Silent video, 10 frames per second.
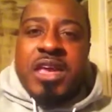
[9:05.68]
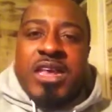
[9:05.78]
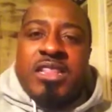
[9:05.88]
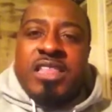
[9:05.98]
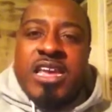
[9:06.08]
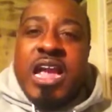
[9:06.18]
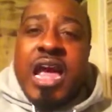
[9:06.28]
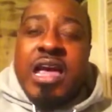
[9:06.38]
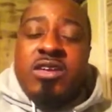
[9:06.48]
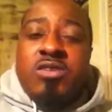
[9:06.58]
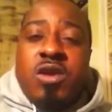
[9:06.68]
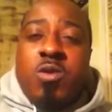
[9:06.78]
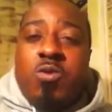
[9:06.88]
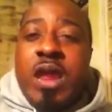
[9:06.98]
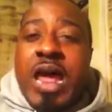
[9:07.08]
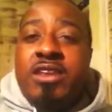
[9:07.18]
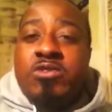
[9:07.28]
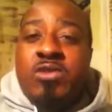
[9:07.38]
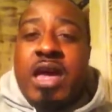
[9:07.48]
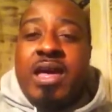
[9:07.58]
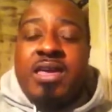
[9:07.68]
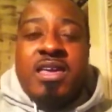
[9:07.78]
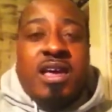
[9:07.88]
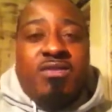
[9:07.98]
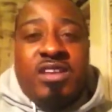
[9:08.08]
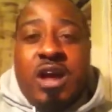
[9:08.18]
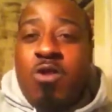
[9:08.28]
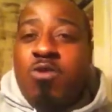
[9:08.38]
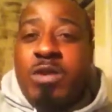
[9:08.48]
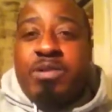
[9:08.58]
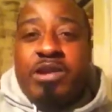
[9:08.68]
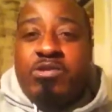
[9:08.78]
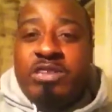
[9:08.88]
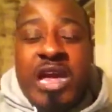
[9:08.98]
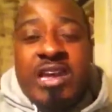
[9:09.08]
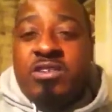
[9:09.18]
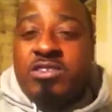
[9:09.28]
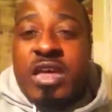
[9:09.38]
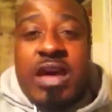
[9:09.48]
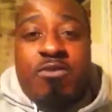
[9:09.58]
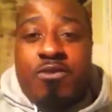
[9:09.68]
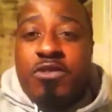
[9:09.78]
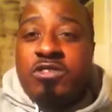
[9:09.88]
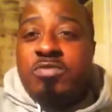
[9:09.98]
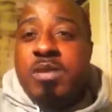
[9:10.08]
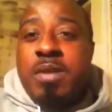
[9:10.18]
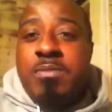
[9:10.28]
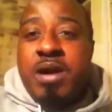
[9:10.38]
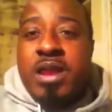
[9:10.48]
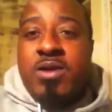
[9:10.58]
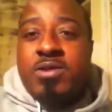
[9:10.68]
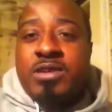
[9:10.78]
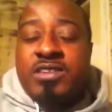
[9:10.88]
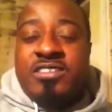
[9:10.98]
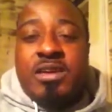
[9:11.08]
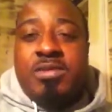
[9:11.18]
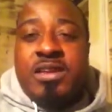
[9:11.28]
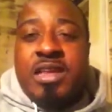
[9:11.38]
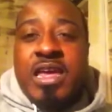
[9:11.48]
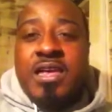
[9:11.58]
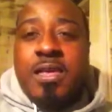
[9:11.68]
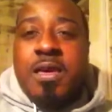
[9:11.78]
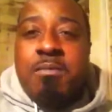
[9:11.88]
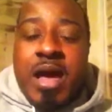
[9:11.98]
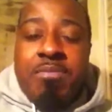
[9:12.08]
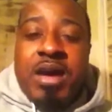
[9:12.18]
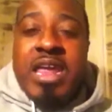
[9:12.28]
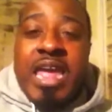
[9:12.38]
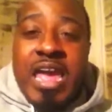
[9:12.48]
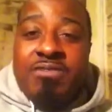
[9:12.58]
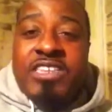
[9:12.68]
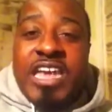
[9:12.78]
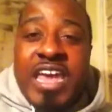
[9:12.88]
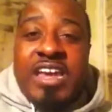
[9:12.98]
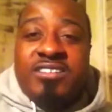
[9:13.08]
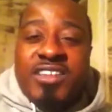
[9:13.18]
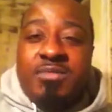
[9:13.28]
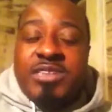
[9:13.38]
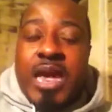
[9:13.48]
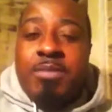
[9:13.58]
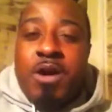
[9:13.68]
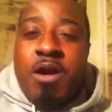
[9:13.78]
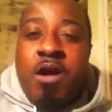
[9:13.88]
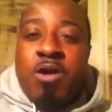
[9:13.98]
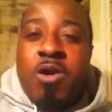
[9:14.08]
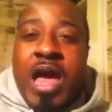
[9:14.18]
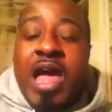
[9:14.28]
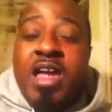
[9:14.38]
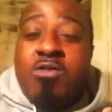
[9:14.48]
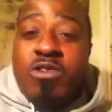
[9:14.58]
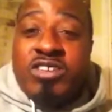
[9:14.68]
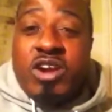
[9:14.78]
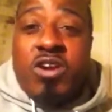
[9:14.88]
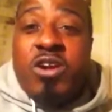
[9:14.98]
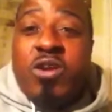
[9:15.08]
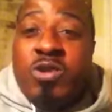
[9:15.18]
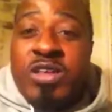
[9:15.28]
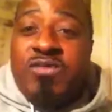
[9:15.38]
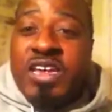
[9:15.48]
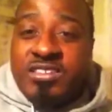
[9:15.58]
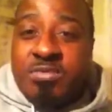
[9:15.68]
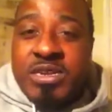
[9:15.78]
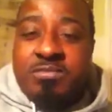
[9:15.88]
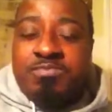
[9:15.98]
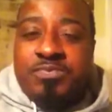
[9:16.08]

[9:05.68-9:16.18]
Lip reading: And the thing what I do now, if it don't reproduce, I refuse to spend my money on it. It's simple as that. My money have to have some type of ROI, return on investment.